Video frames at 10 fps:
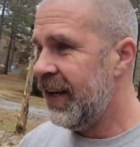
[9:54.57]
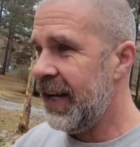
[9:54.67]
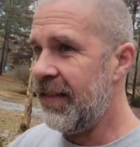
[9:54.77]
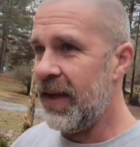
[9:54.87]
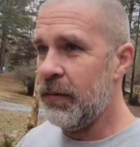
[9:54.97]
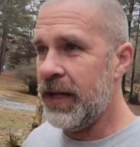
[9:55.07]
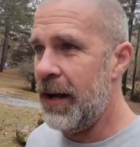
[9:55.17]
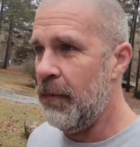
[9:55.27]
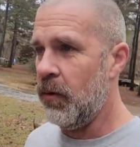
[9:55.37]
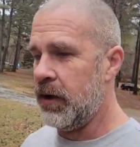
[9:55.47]
And I think we
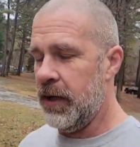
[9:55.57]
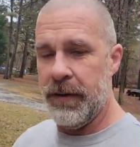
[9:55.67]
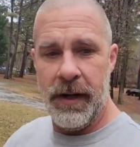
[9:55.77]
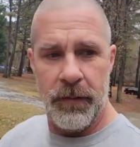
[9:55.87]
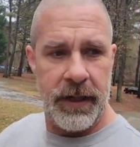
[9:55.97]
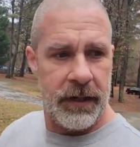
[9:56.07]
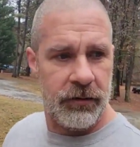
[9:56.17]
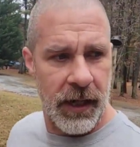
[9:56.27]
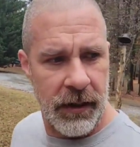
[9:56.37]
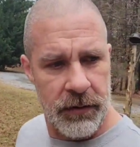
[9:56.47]
got more coming. We need to
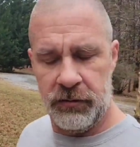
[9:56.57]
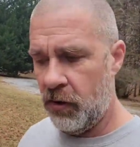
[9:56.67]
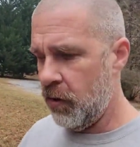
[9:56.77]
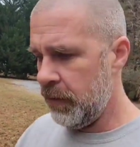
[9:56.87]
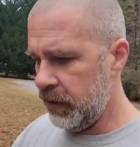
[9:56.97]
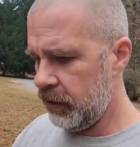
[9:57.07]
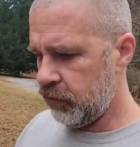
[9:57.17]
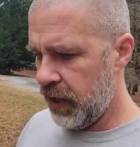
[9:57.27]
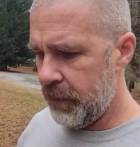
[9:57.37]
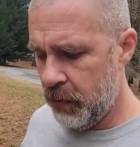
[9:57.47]
check on this armadillo
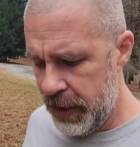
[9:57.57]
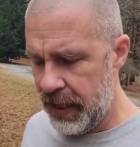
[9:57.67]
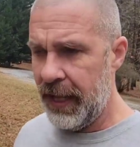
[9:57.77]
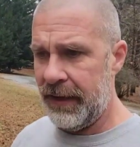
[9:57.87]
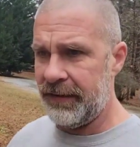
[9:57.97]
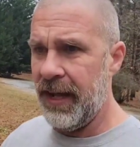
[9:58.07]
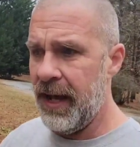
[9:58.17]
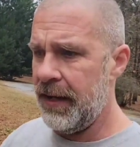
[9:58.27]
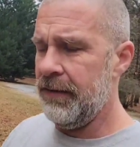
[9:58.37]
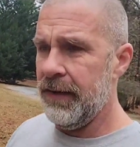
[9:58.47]
trap. I went out last night.